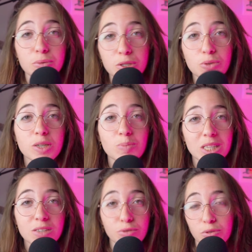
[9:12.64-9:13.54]
was too
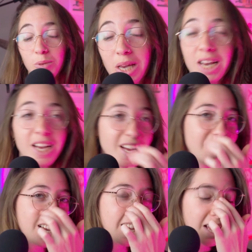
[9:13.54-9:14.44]
expensive for me,
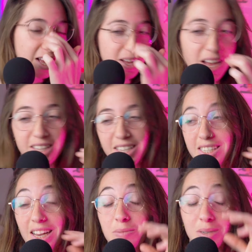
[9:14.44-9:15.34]
at the
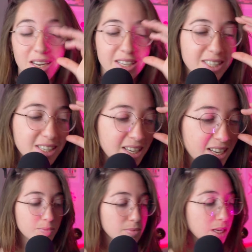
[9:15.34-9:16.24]
time at least.
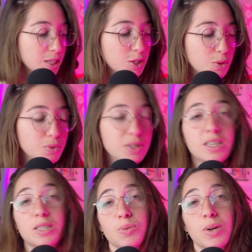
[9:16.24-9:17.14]
So
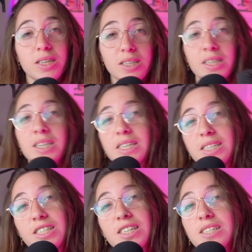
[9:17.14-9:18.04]
this one
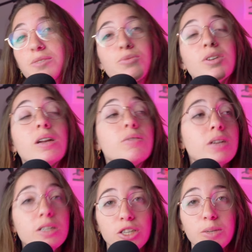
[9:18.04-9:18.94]
is just
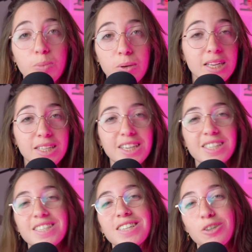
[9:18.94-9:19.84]
really cheap. It
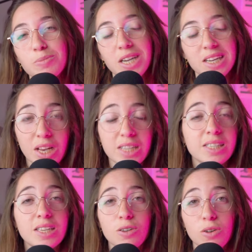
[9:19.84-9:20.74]
gets the job done. I
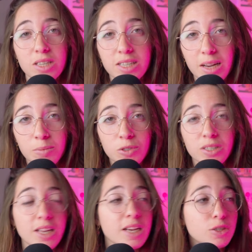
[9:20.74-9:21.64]
see it all the time on
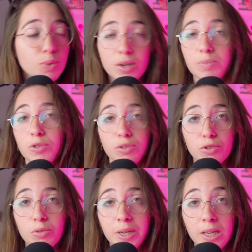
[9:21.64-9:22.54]
stage when I'm
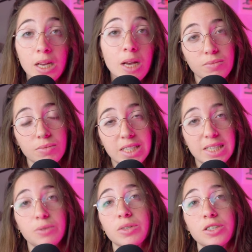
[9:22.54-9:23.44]
performing. The
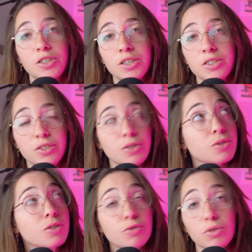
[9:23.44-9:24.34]
sound engineers
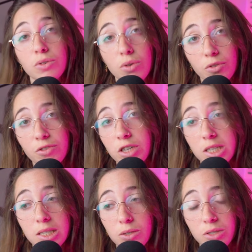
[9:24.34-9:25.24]
use it for
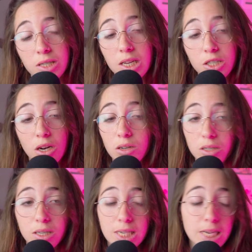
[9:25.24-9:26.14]
overheads on stage a lot
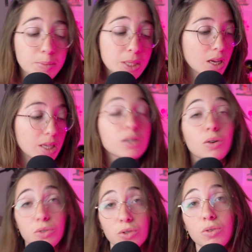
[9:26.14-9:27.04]
of the times, and
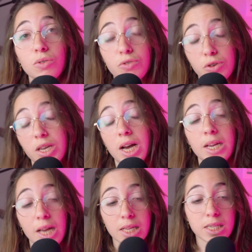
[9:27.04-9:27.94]
also for the
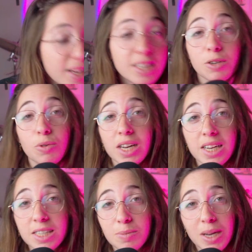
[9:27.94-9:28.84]
hi-hat. It's a really
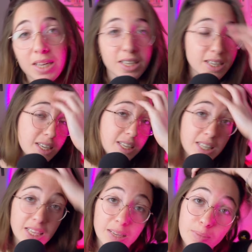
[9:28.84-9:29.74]
nice mic.
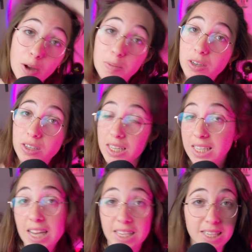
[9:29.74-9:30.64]
In my opinion, it
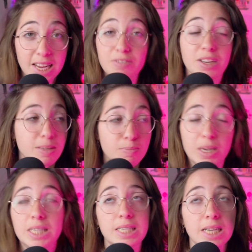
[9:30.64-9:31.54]
doesn't have like the
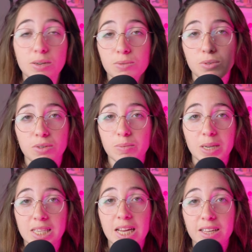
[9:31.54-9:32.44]
best sound or the
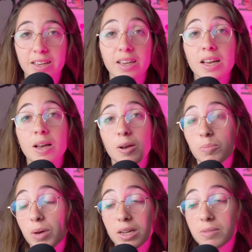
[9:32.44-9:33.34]
best anything,
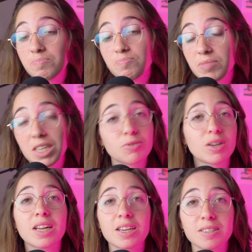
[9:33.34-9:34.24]
but it's
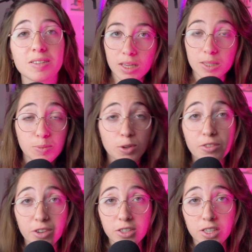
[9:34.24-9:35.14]
really nice. It's pretty
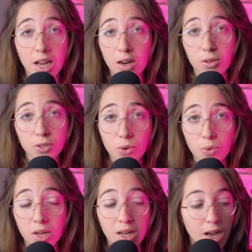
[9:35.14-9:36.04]
versatile also.
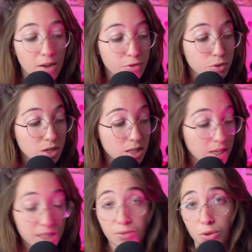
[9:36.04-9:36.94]
I've used it
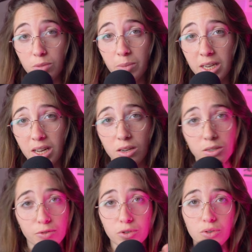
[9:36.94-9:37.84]
as a vocal mic a
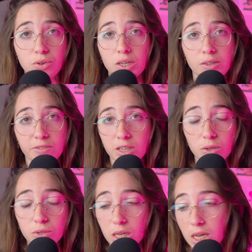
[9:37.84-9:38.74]
lot for talking in
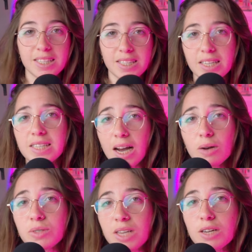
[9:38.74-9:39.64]
videos. The
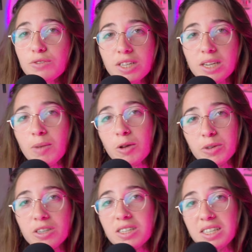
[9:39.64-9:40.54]
downside of it, in my
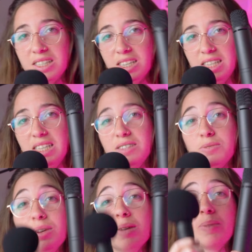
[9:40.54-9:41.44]
opinion, is that
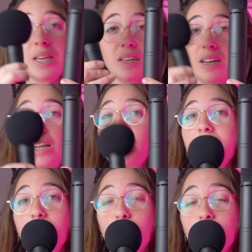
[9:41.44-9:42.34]
it's really big. Like,
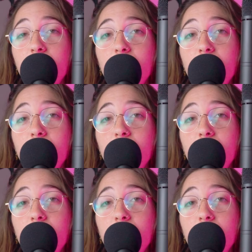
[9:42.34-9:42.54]
look at the